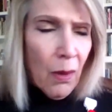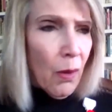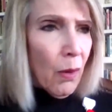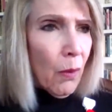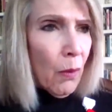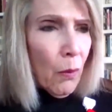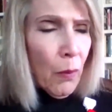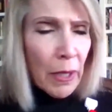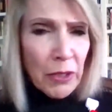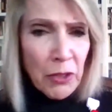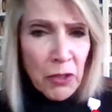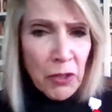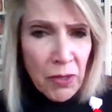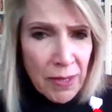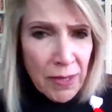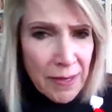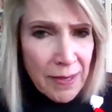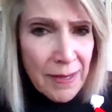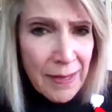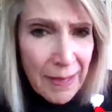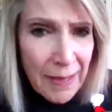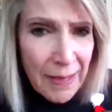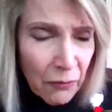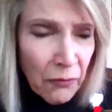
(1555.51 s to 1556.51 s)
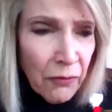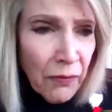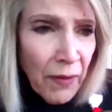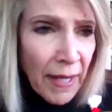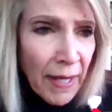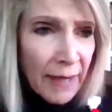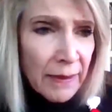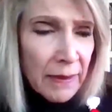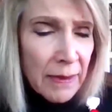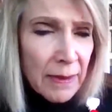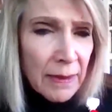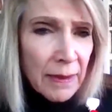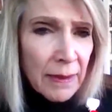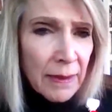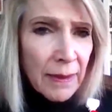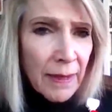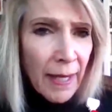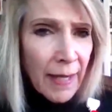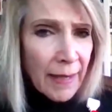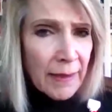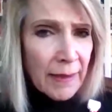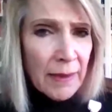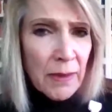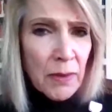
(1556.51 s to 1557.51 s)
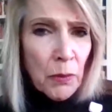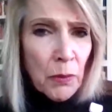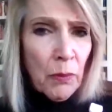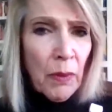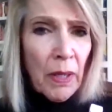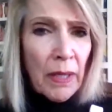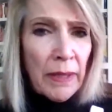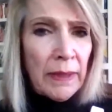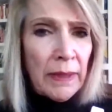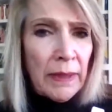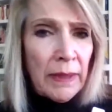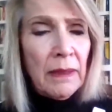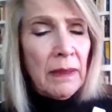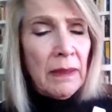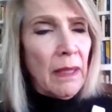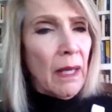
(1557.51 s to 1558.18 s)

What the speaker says: When she's infected and is running